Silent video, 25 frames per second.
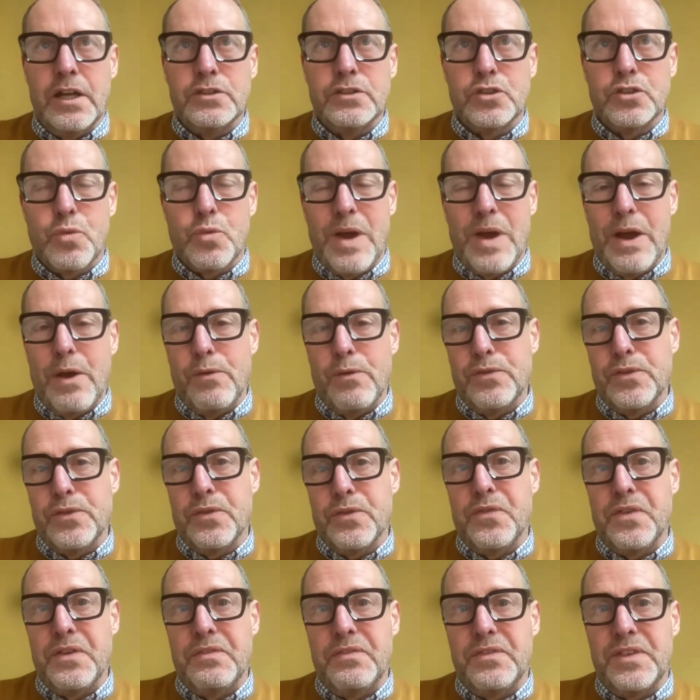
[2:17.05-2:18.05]
12 to
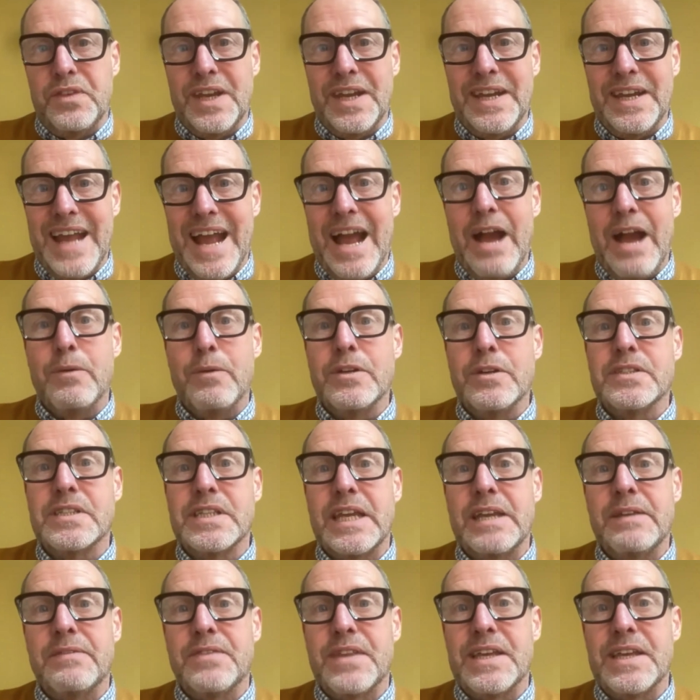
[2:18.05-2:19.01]
15 hours if